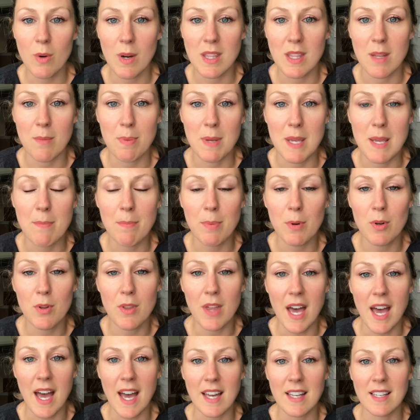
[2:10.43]
And the people
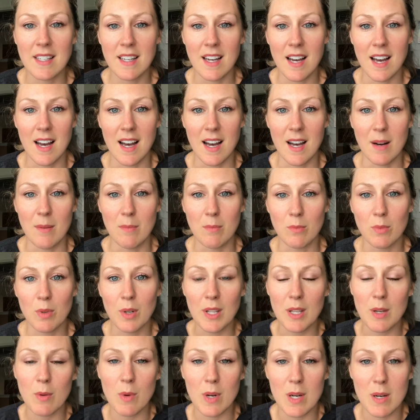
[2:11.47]
that
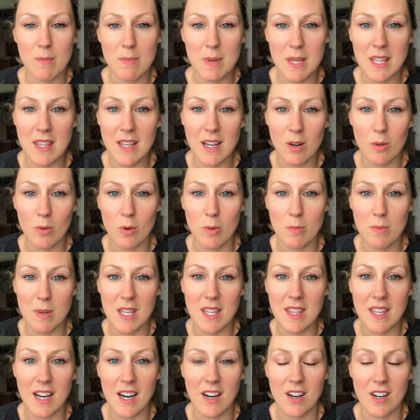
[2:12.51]
really want to be there will be
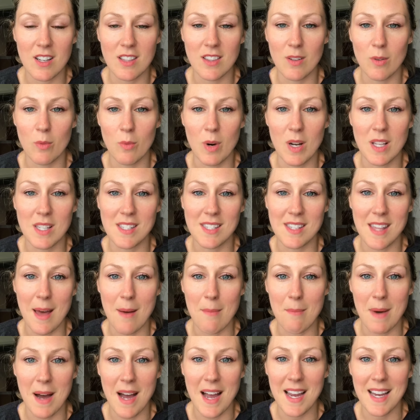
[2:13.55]
there, and the ones
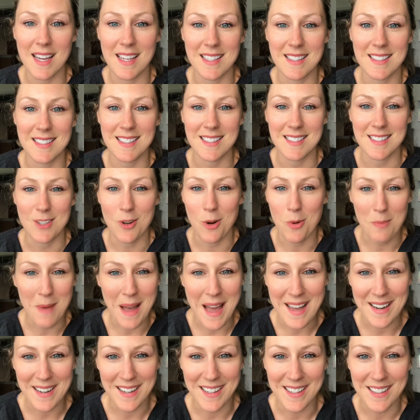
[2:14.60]
that mind don't
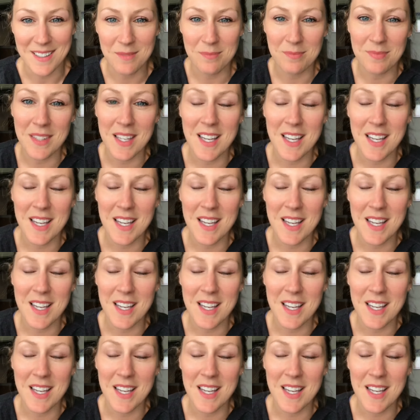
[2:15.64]
matter.